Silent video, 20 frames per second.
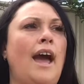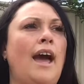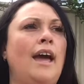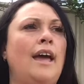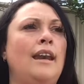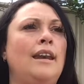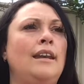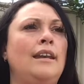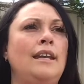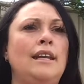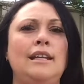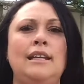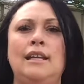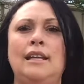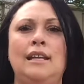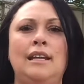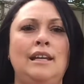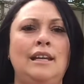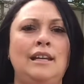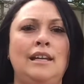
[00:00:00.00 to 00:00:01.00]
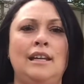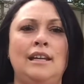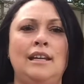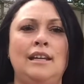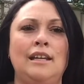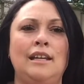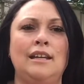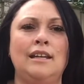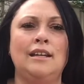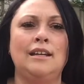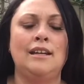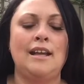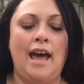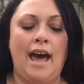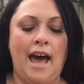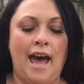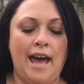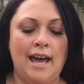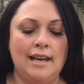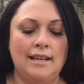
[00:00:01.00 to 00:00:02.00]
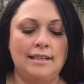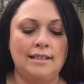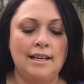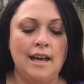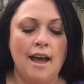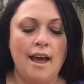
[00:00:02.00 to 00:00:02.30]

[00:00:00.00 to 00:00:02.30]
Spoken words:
and knitted and